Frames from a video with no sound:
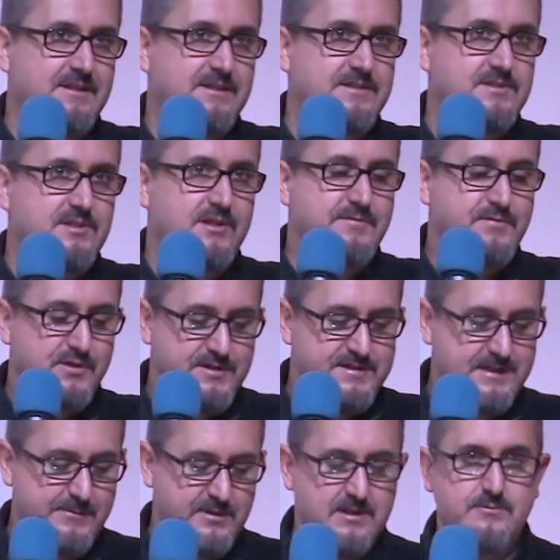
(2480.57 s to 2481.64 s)
So even though
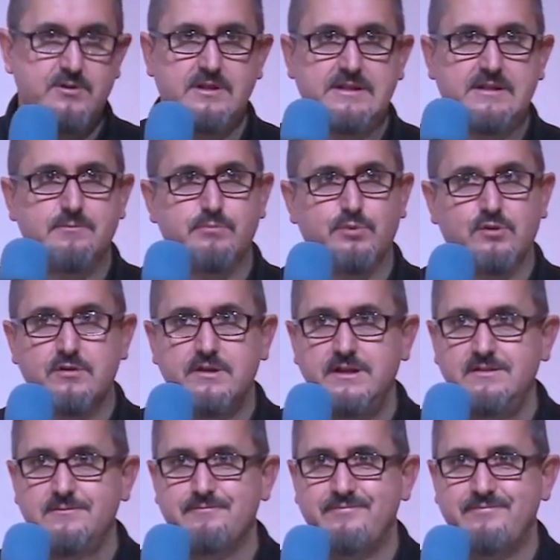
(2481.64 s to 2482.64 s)
some of them are a little boring,